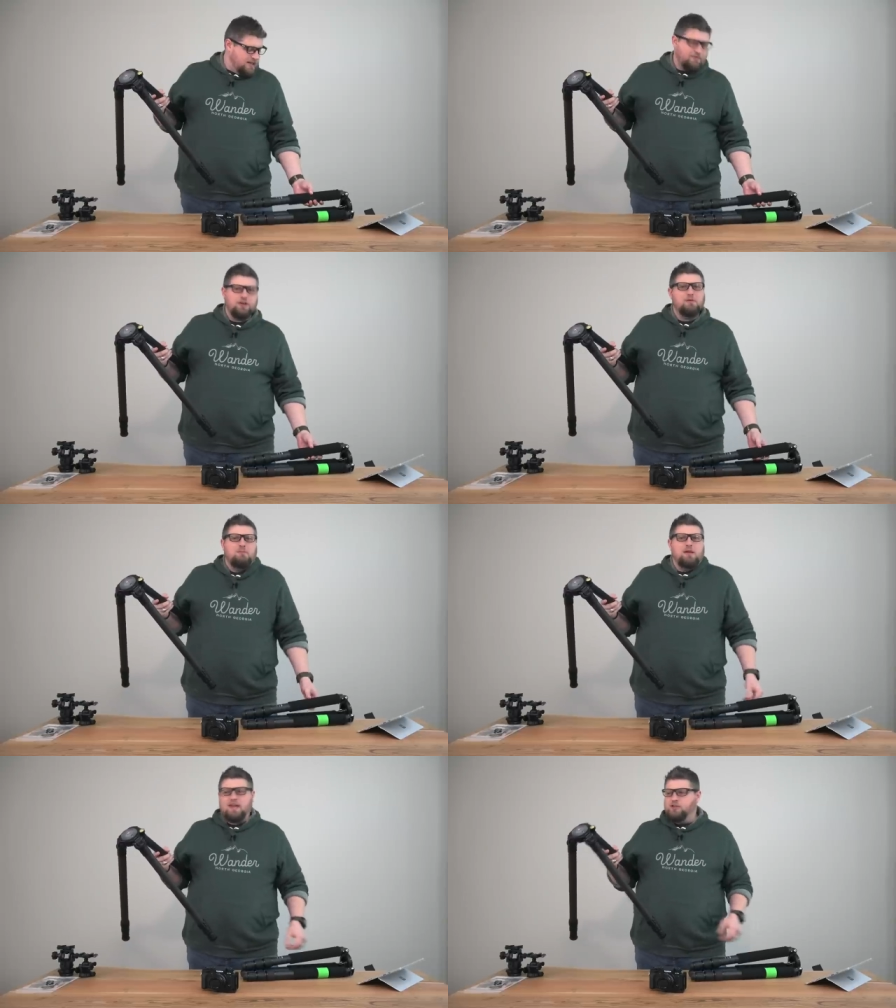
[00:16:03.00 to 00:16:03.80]
never really been
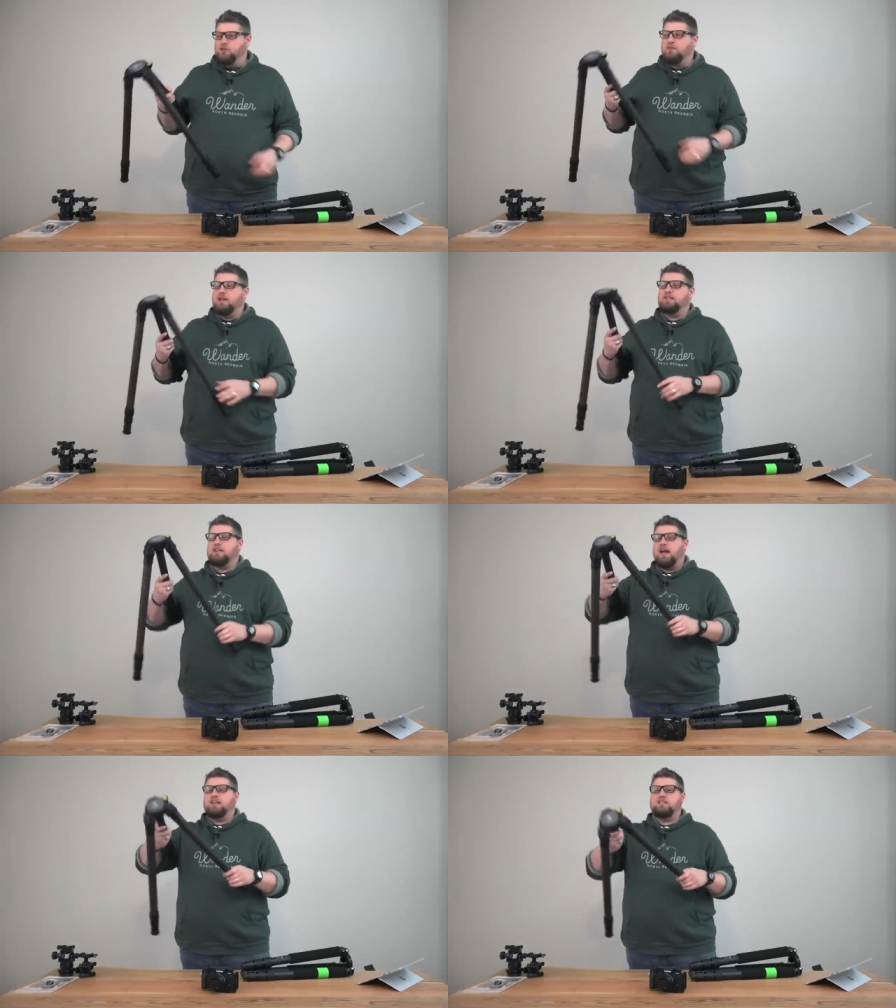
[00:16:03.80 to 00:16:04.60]
a big issue, but it is
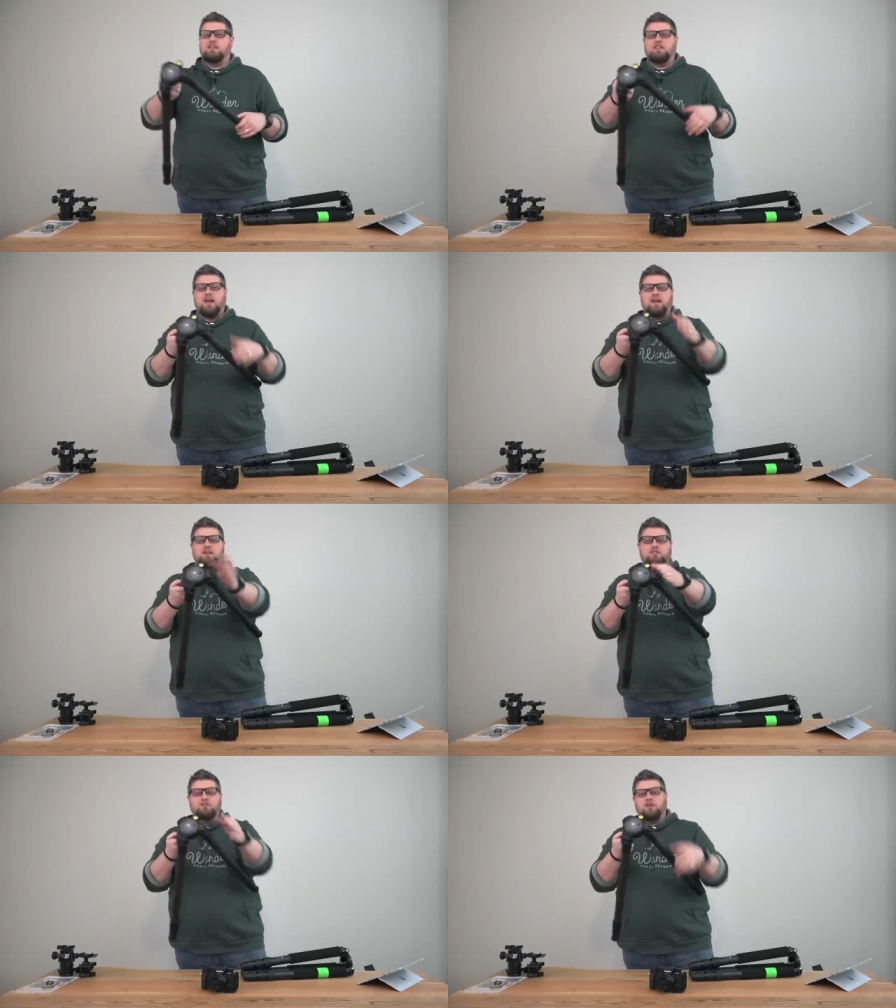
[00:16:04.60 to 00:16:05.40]
nice that
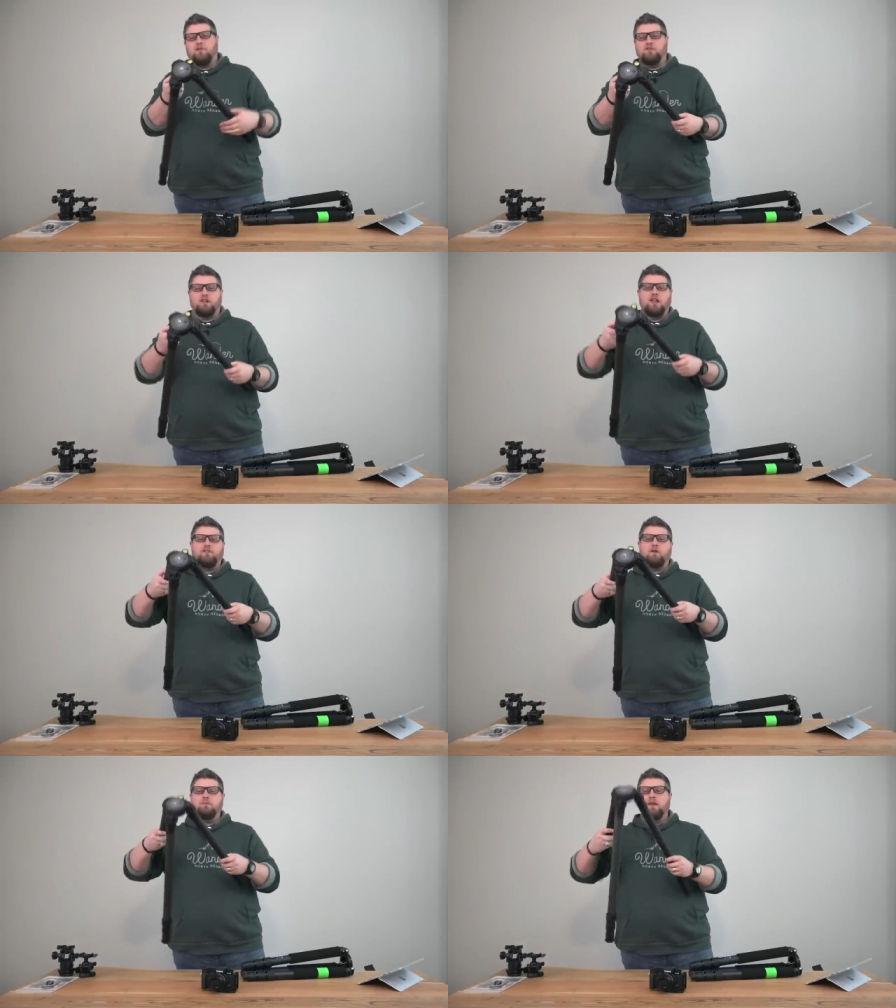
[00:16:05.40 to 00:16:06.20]
they do give you the
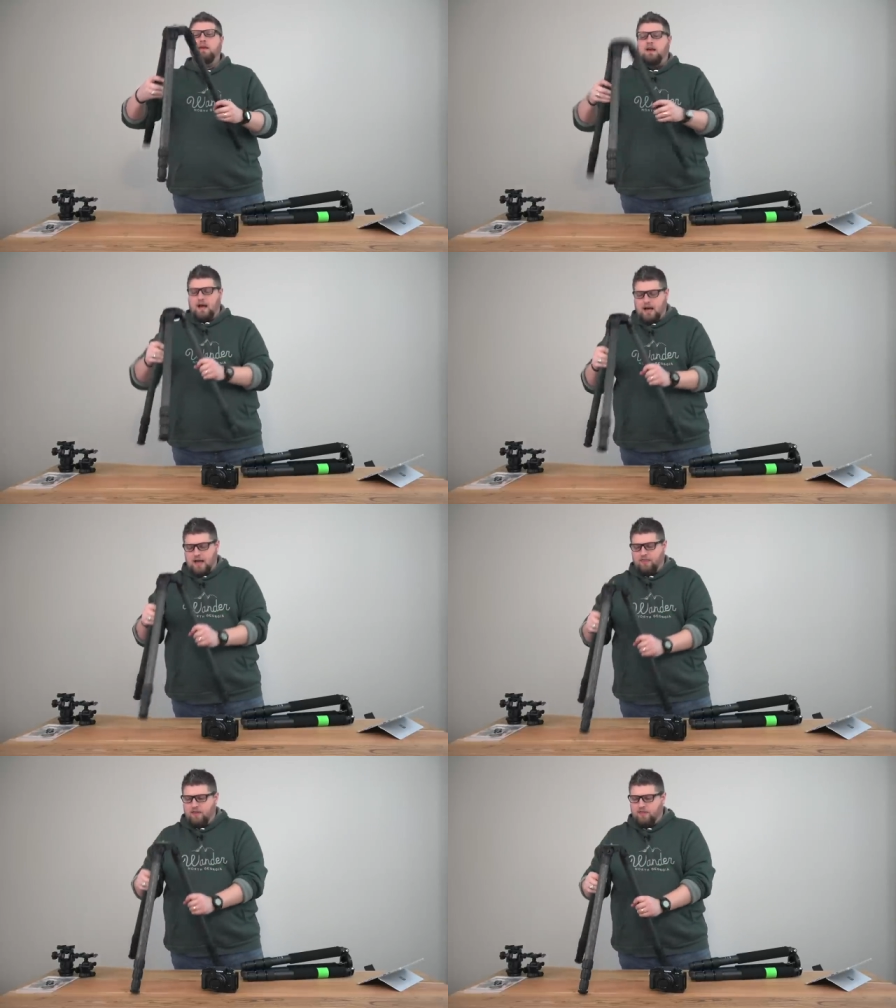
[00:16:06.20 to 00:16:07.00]
level.
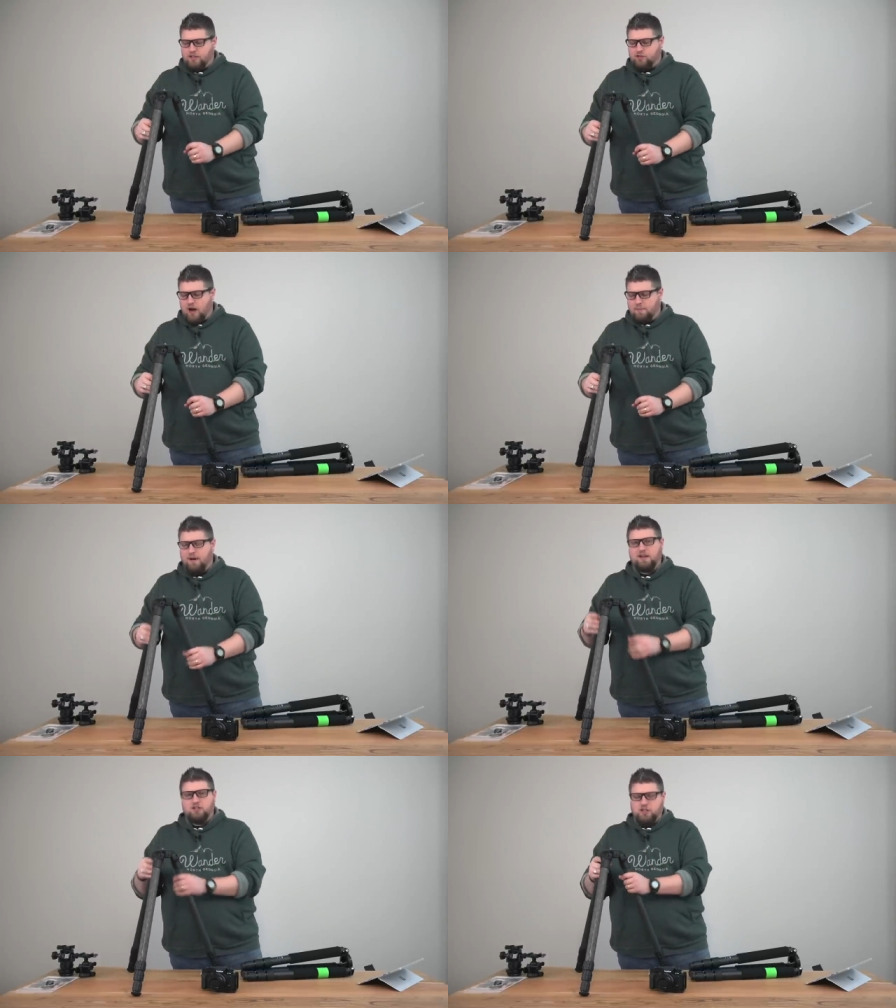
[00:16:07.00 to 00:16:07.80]
And then this
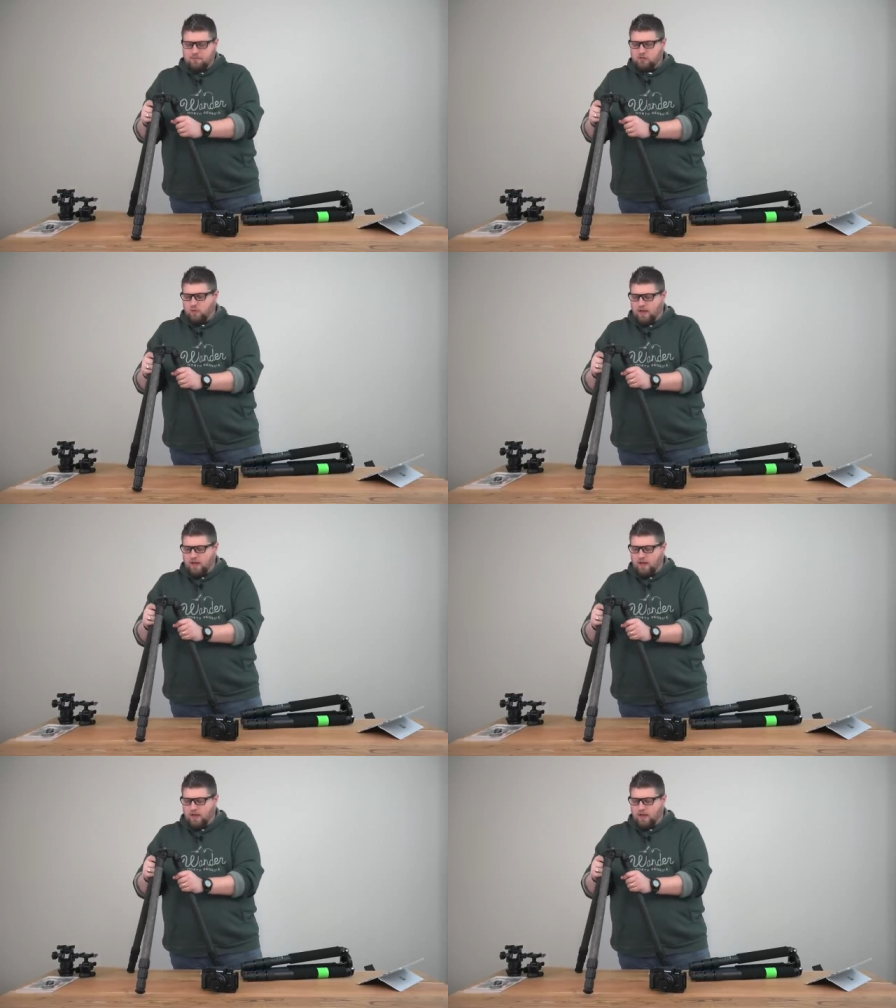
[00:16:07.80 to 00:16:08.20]
tripod ships